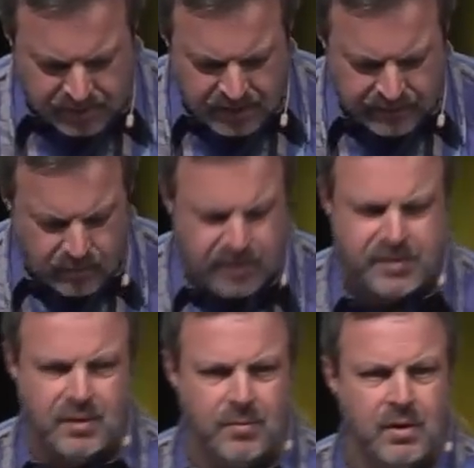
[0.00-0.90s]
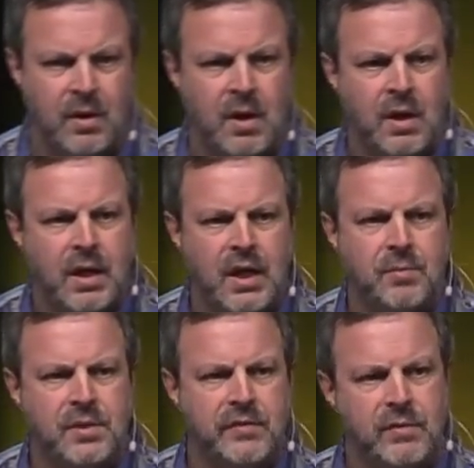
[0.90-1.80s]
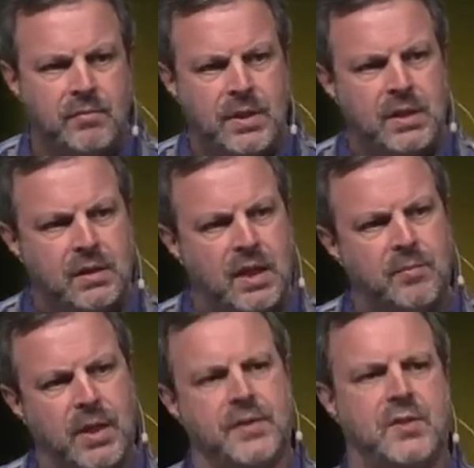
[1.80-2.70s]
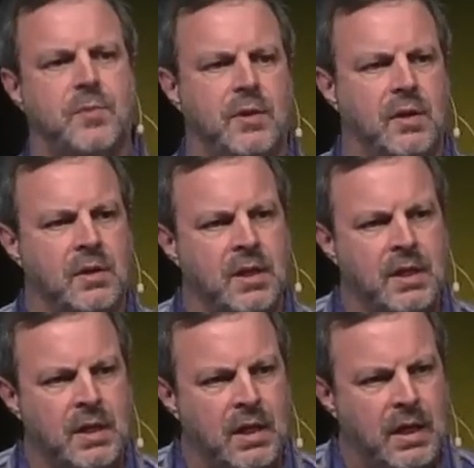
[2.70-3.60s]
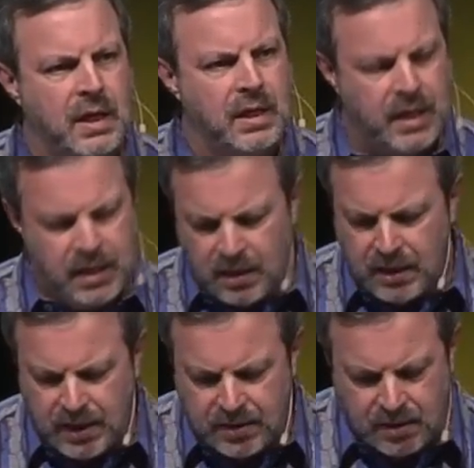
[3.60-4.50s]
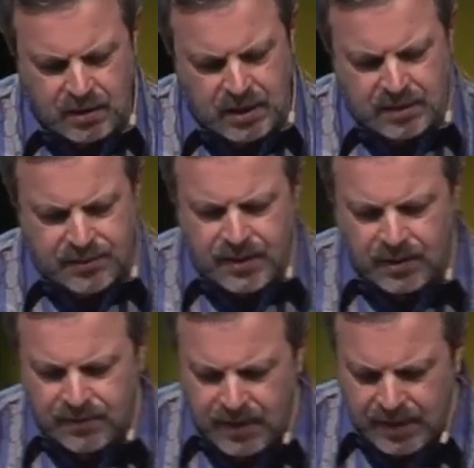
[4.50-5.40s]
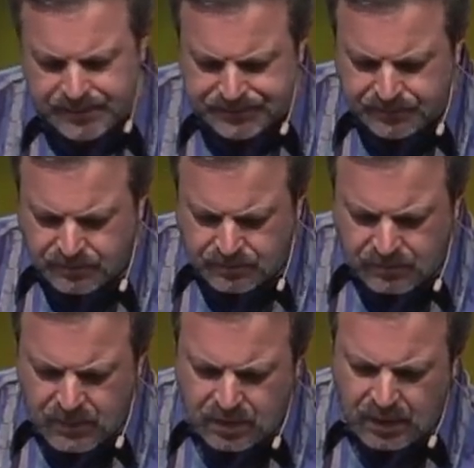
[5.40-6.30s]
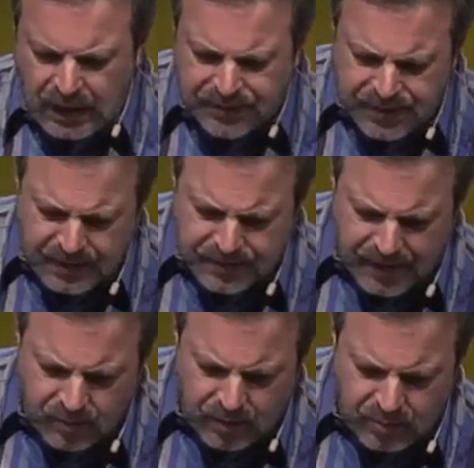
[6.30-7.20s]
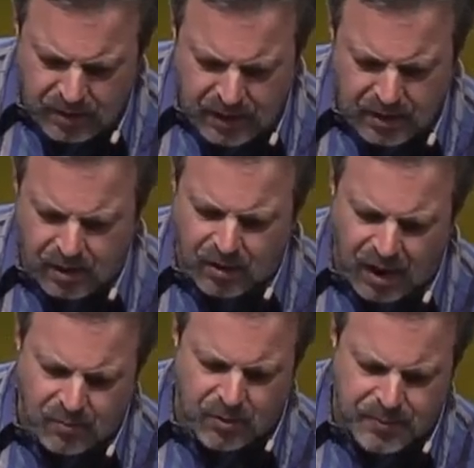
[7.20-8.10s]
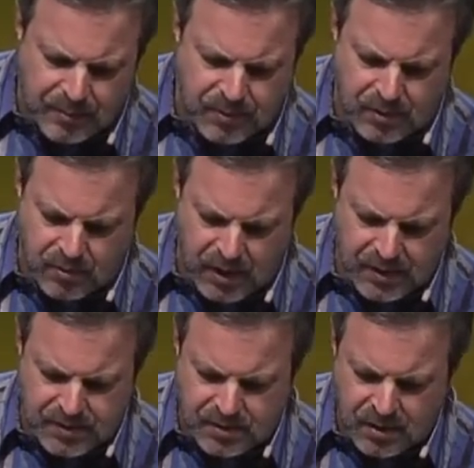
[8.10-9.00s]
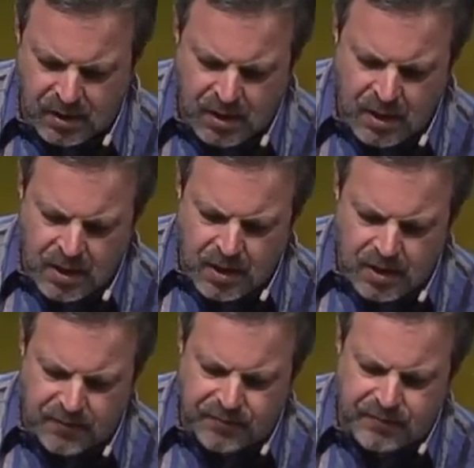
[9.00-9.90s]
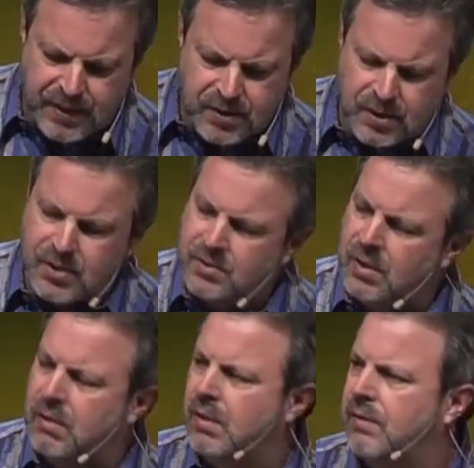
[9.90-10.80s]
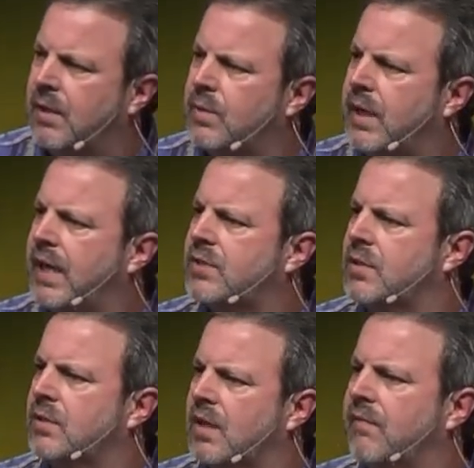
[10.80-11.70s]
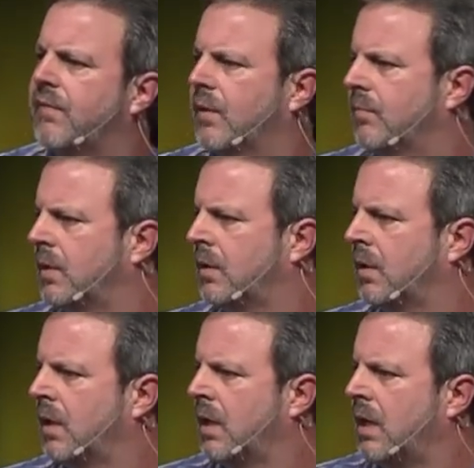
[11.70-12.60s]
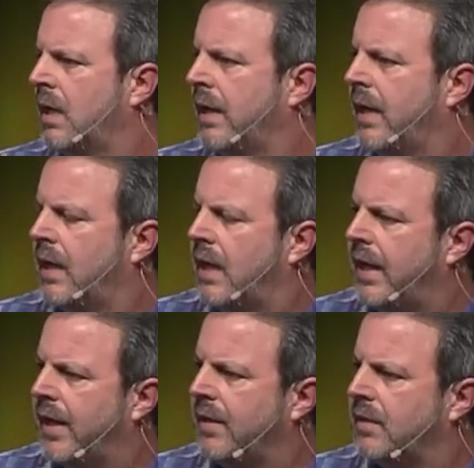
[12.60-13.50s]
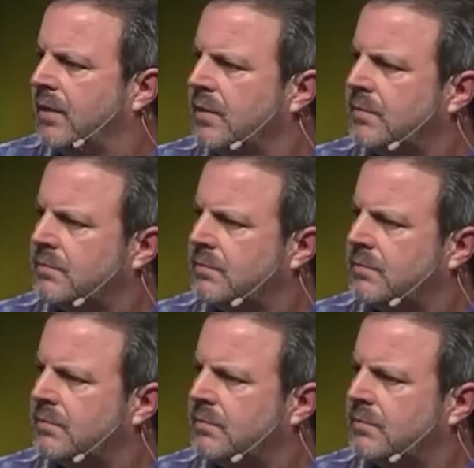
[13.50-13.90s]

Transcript: believe in wisdom, and I believe in being led by the Spirit. And I, and I, and I think that I think that we would lead a lot more people to Christ if they just saw that we actually love them and